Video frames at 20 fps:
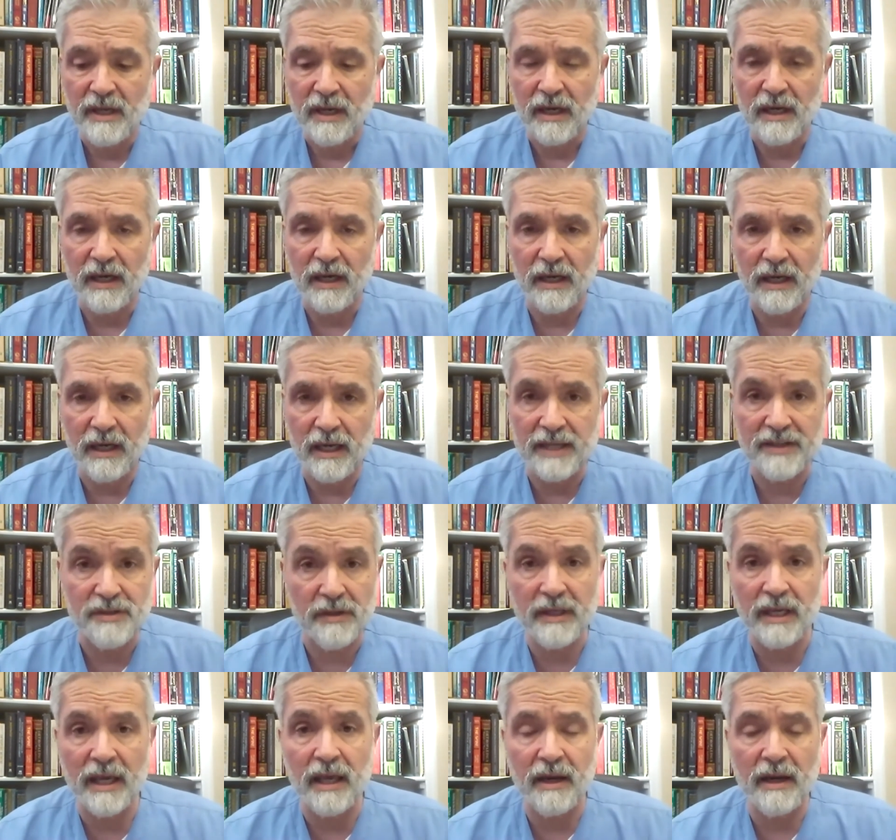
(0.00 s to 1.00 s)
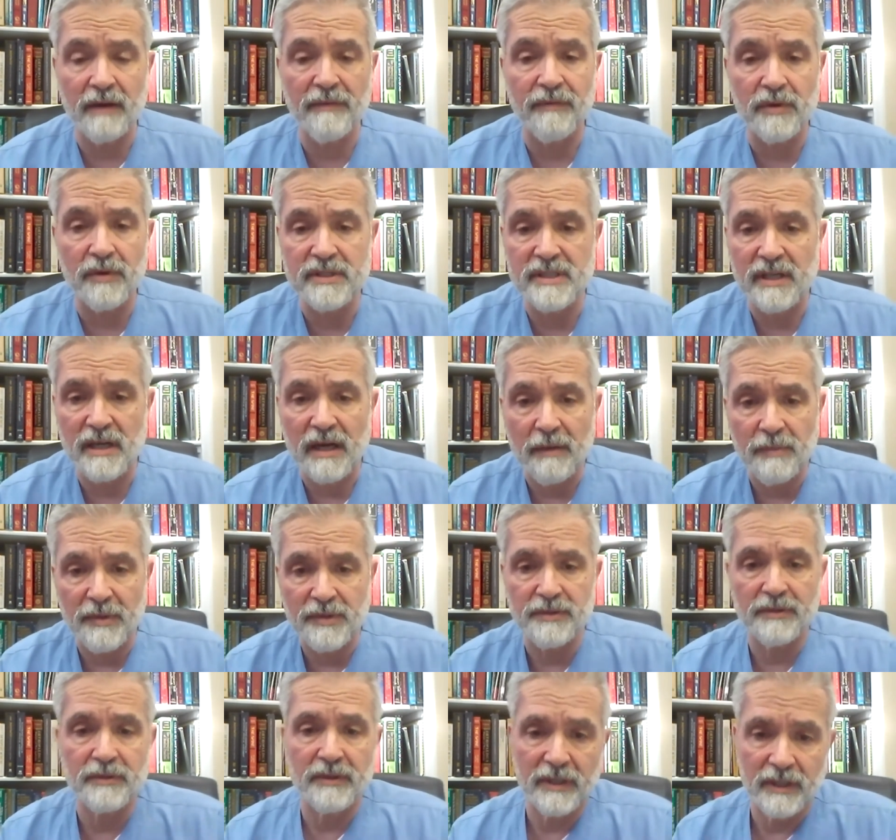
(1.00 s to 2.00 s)
uh, and so it affords that
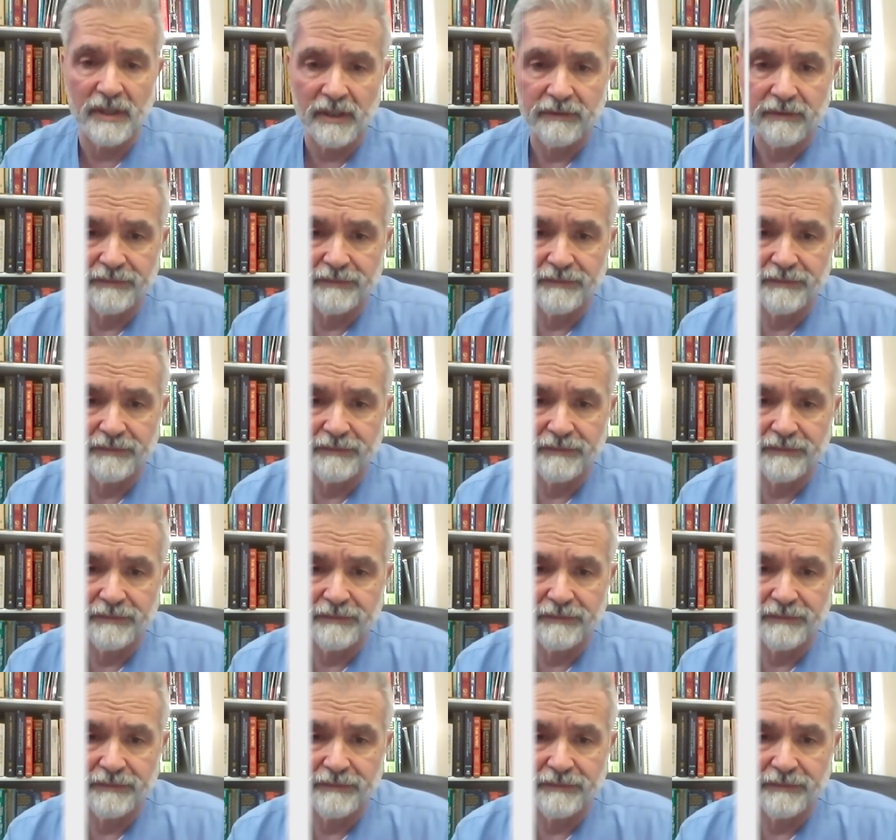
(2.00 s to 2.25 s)
opportunity.